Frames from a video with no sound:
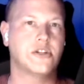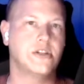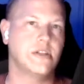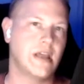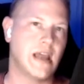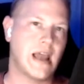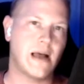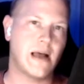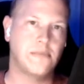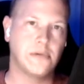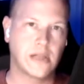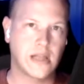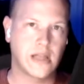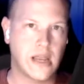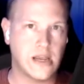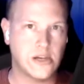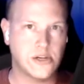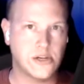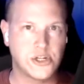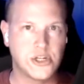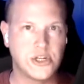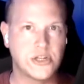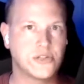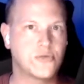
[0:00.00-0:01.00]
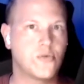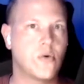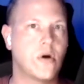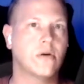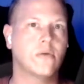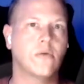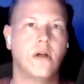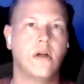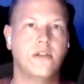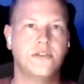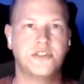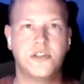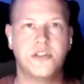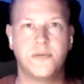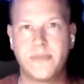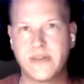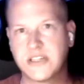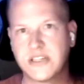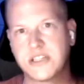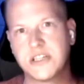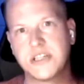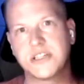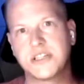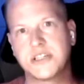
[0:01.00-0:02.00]
The application is what runs the
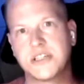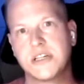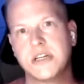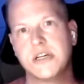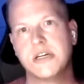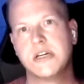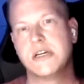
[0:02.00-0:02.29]
business.